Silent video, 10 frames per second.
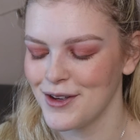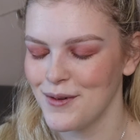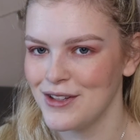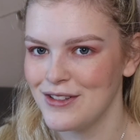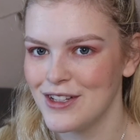that
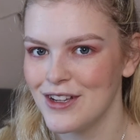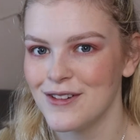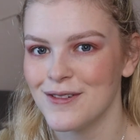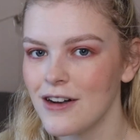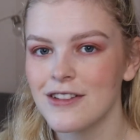we'd
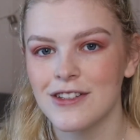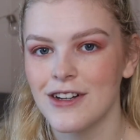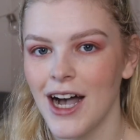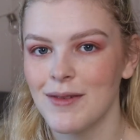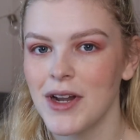do.
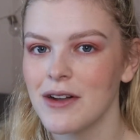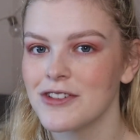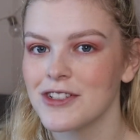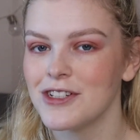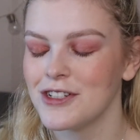Also, I'm now
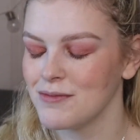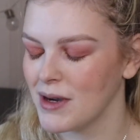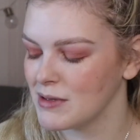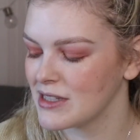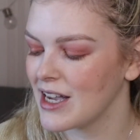just gonna do
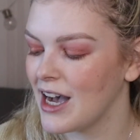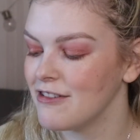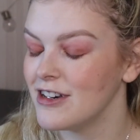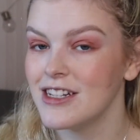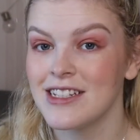my
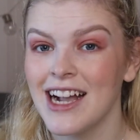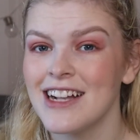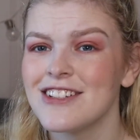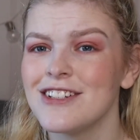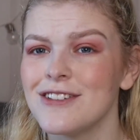mascara, and I
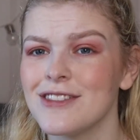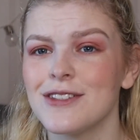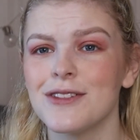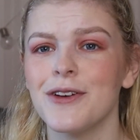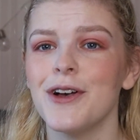actually do
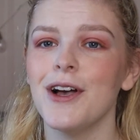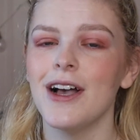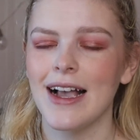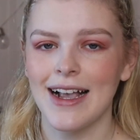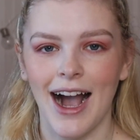this
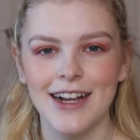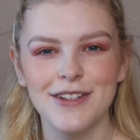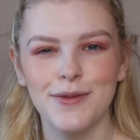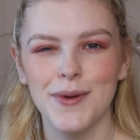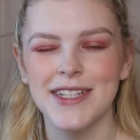kind
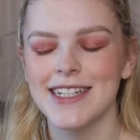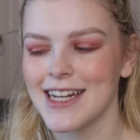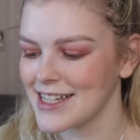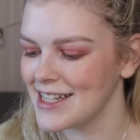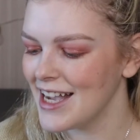of
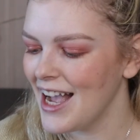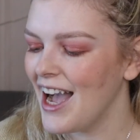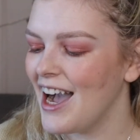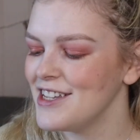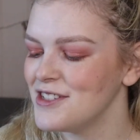weirdly.
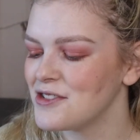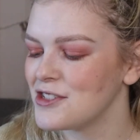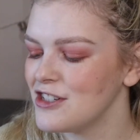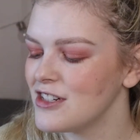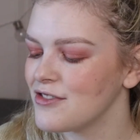I use
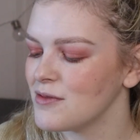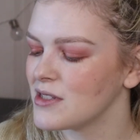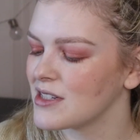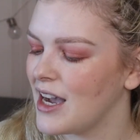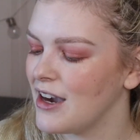two different
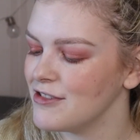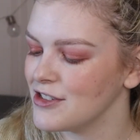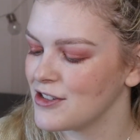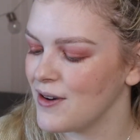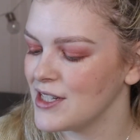
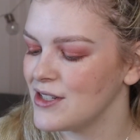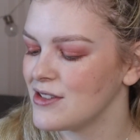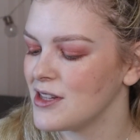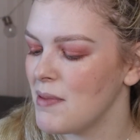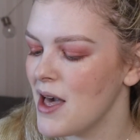mascaras. So I
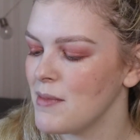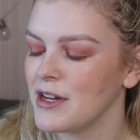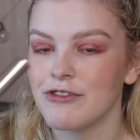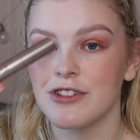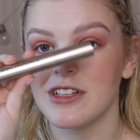use the Bare
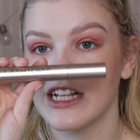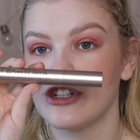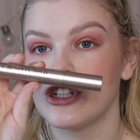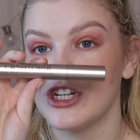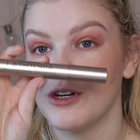Minerals
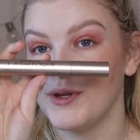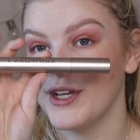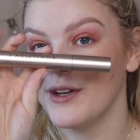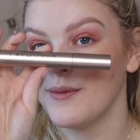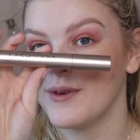
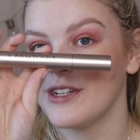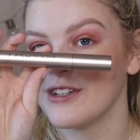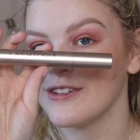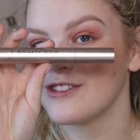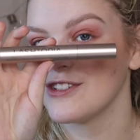Lashtopia, which
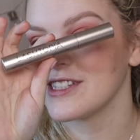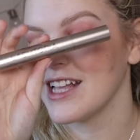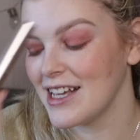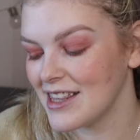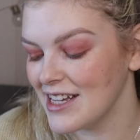looks just
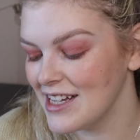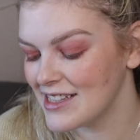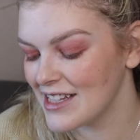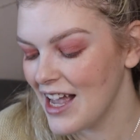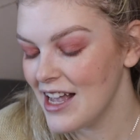like this.